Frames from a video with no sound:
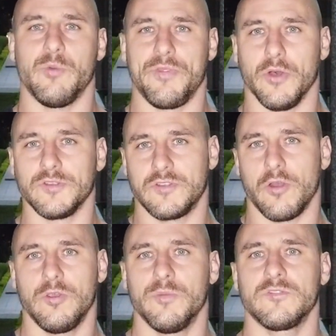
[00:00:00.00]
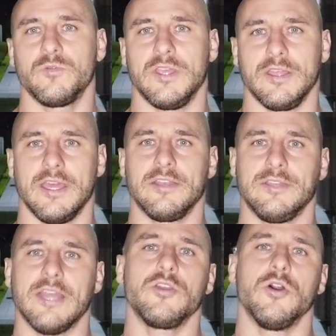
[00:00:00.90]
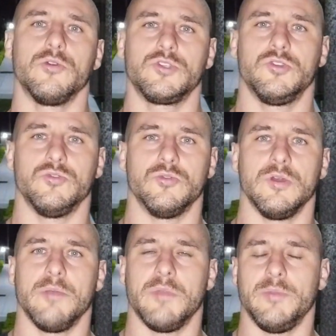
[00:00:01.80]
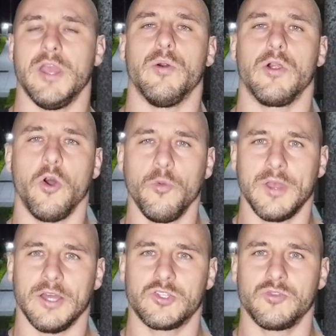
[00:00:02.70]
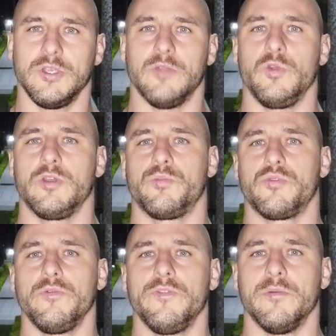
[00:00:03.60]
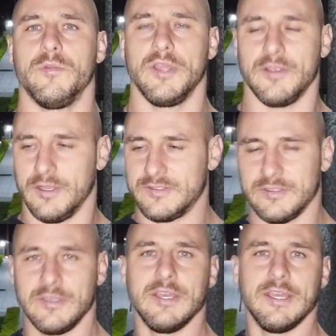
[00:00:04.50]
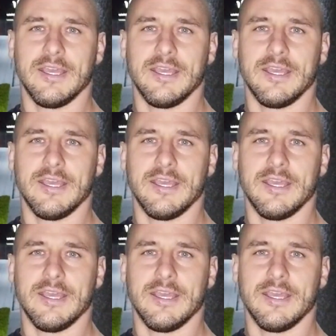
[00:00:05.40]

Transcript: And with those documents, we can then go to maybe our home country and we can prove them, listen,